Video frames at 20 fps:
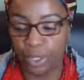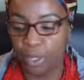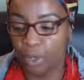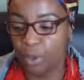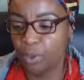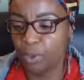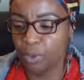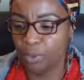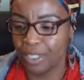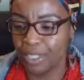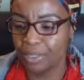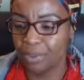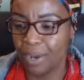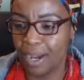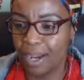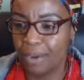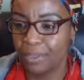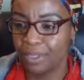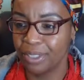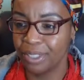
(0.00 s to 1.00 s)
So the reason
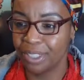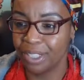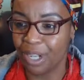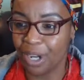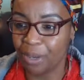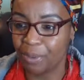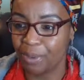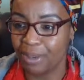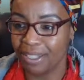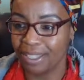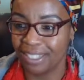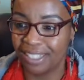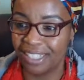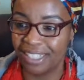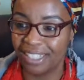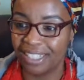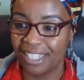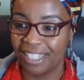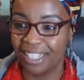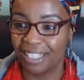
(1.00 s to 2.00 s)
why I wanted to talk about this,
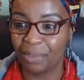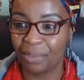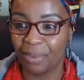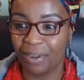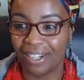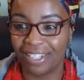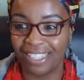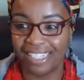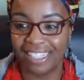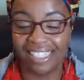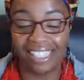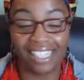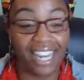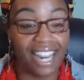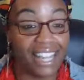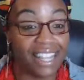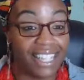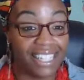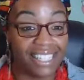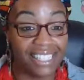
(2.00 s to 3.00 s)
the healing process and
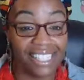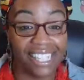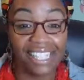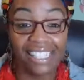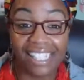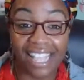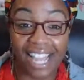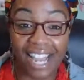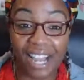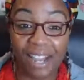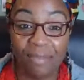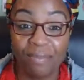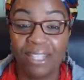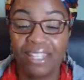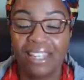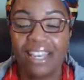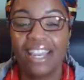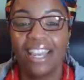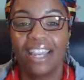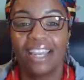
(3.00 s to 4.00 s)
how that it takes time
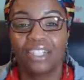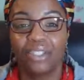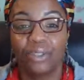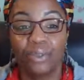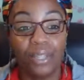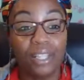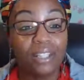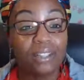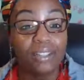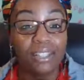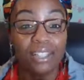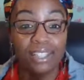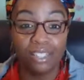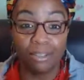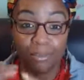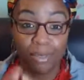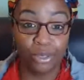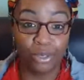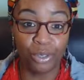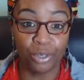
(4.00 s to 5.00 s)
to heal these
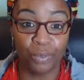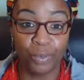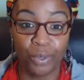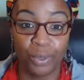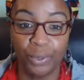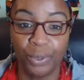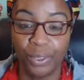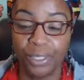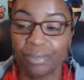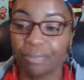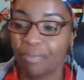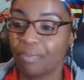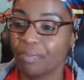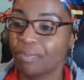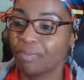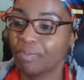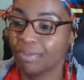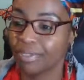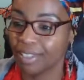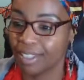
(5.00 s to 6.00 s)
emotional wounds,
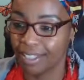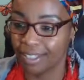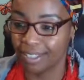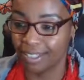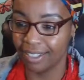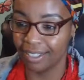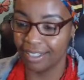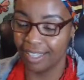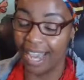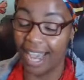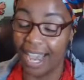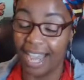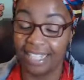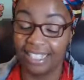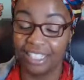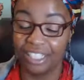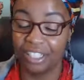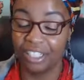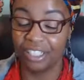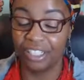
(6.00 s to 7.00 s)

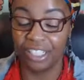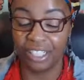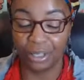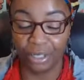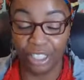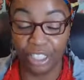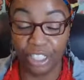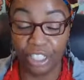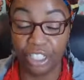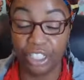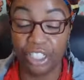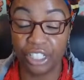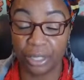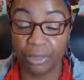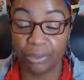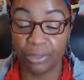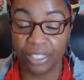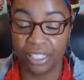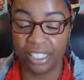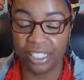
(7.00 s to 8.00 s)
asking you, so ye
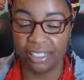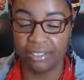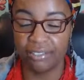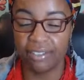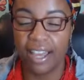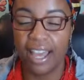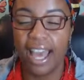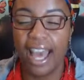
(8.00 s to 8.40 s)
shall receive.